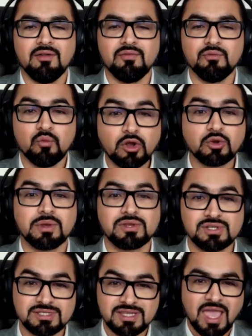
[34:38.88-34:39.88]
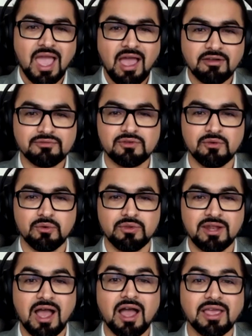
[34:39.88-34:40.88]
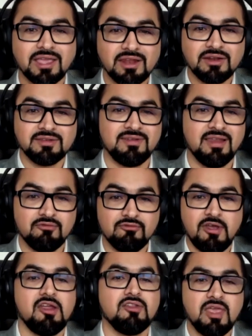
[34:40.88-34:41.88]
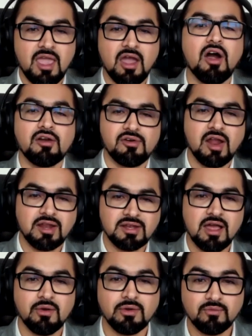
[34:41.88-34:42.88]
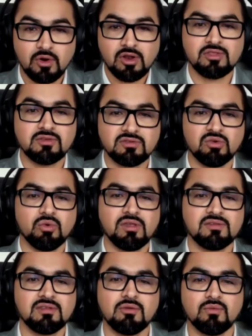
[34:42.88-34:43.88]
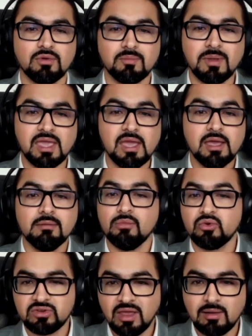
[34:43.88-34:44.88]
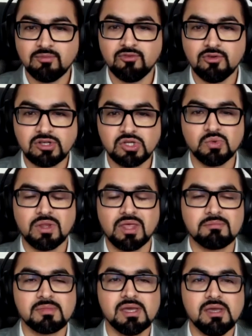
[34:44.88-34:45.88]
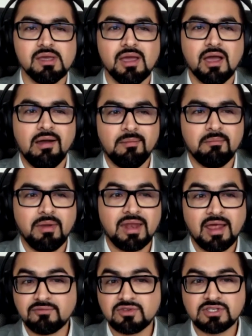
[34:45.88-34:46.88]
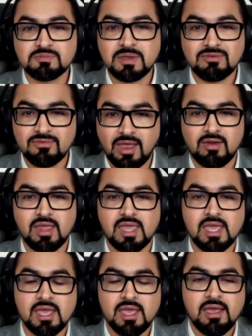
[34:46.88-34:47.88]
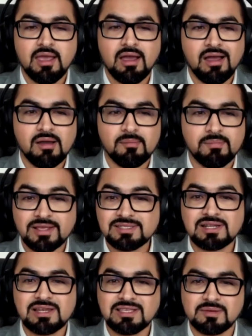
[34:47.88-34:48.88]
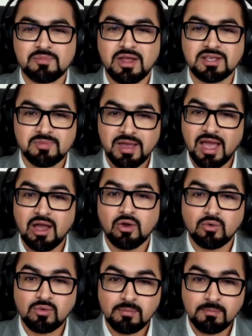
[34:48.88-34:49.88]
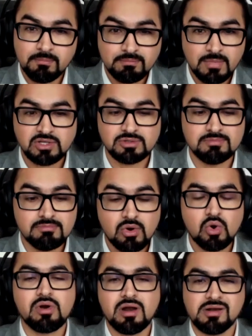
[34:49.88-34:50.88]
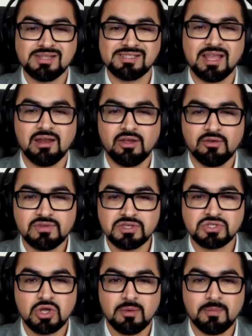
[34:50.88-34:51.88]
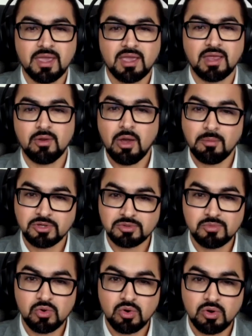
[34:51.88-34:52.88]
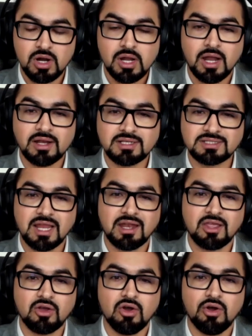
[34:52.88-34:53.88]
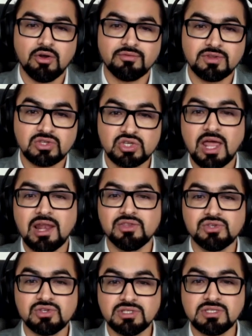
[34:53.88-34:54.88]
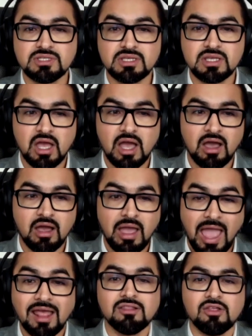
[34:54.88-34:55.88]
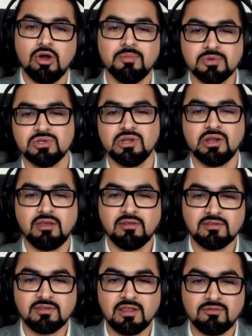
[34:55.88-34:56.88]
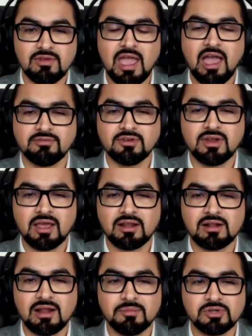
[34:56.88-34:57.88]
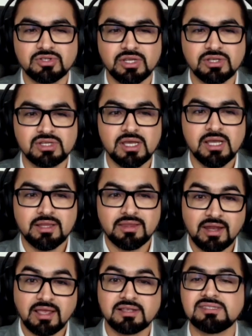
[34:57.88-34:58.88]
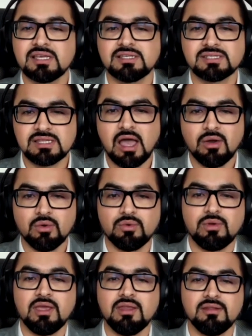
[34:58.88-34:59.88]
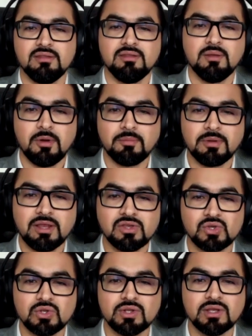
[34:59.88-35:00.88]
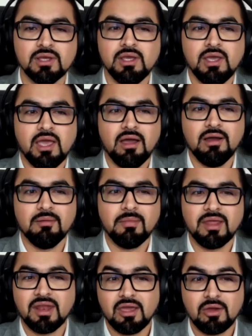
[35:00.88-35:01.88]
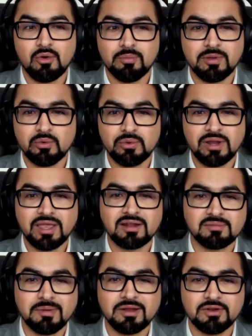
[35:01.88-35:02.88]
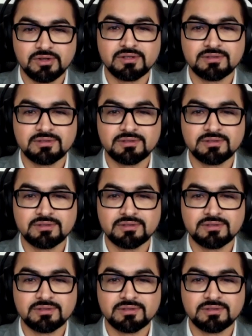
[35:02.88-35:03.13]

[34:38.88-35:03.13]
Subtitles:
what questions they have so that I can understand where they are right now and what are the stories that would be most helpful to them. And I've just been very pleasantly surprised by how much more understanding of this topic and how much more understanding of the challenges and the opportunities that we have to tackle climate change that exists now in the population. And I hope it only gets better.